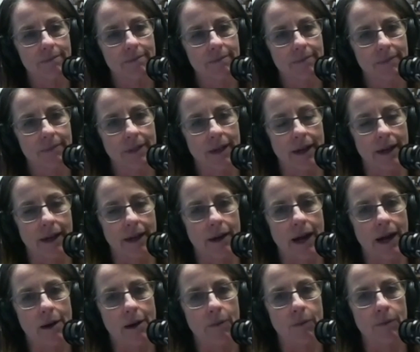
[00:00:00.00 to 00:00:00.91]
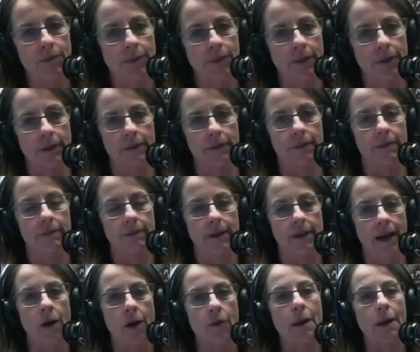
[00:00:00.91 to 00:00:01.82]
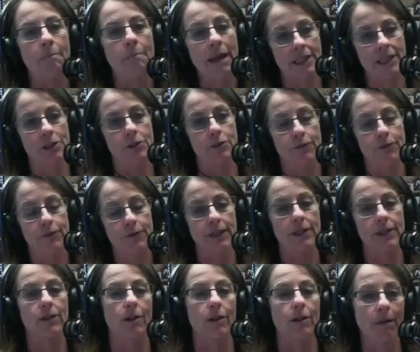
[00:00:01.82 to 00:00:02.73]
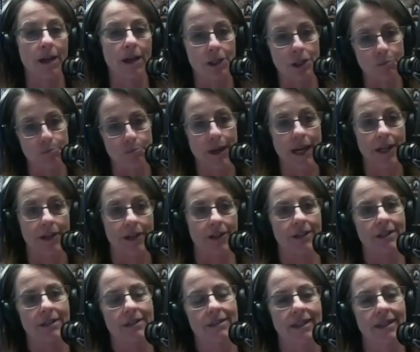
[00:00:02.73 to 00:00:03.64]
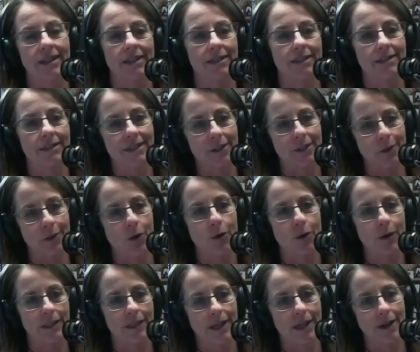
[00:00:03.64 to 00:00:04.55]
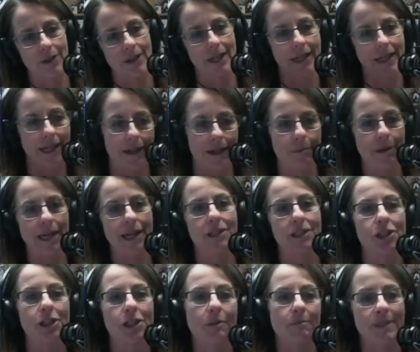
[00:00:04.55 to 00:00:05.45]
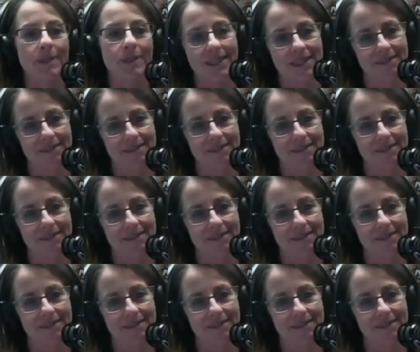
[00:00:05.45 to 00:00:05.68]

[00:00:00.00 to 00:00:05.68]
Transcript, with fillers: uh, the how that makes you feel much better than you know going down and getting a bag of chips